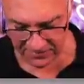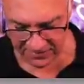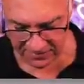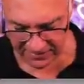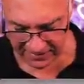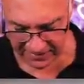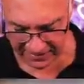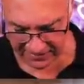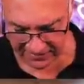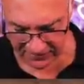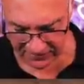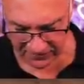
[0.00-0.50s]
because I
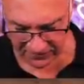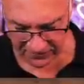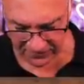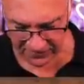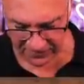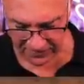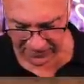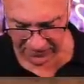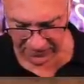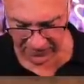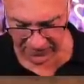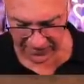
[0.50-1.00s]
just
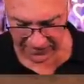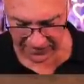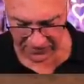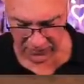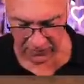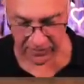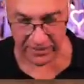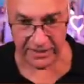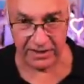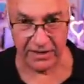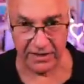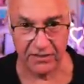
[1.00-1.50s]
didn't feel like
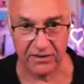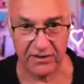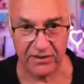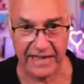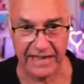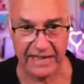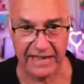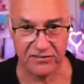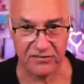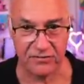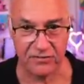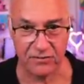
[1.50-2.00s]
drawing another
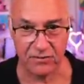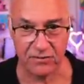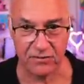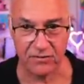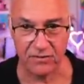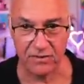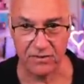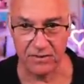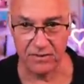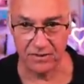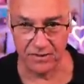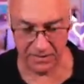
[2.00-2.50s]
casserole.
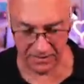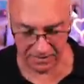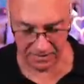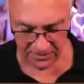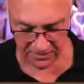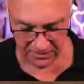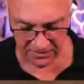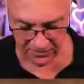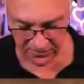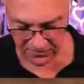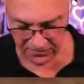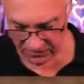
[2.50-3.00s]

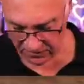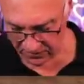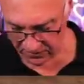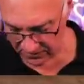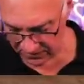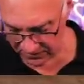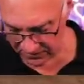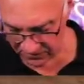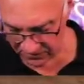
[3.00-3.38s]
So let's